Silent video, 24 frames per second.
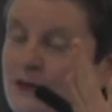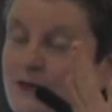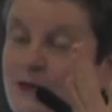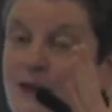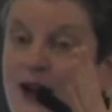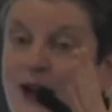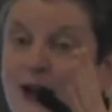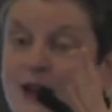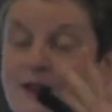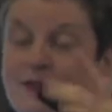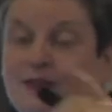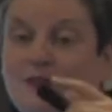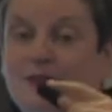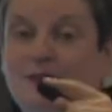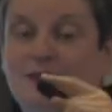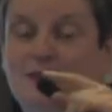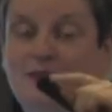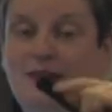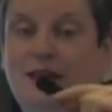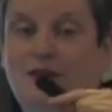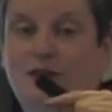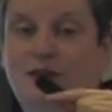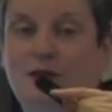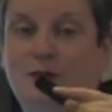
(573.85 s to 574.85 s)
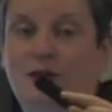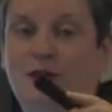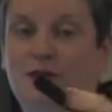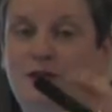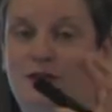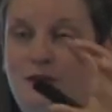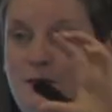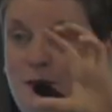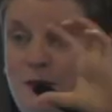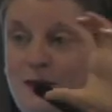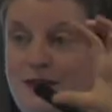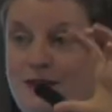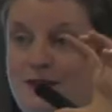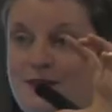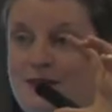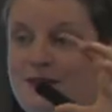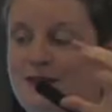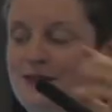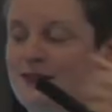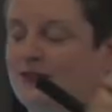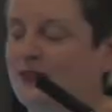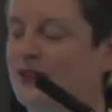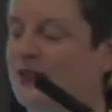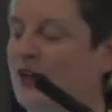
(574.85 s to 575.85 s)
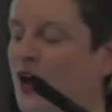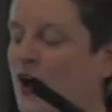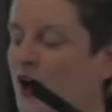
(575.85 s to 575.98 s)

five centimeter pieces